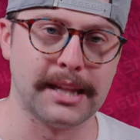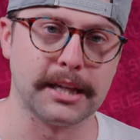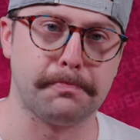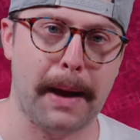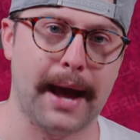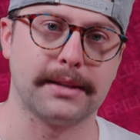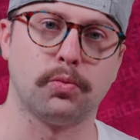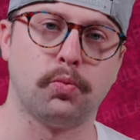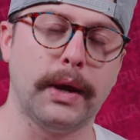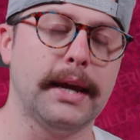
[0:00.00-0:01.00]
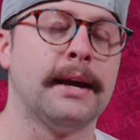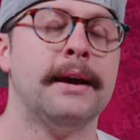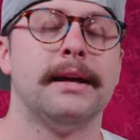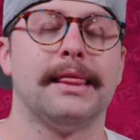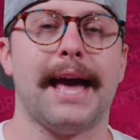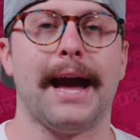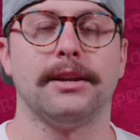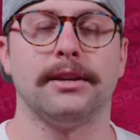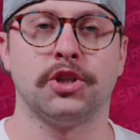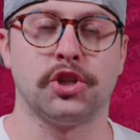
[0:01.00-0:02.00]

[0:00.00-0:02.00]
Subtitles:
this past week that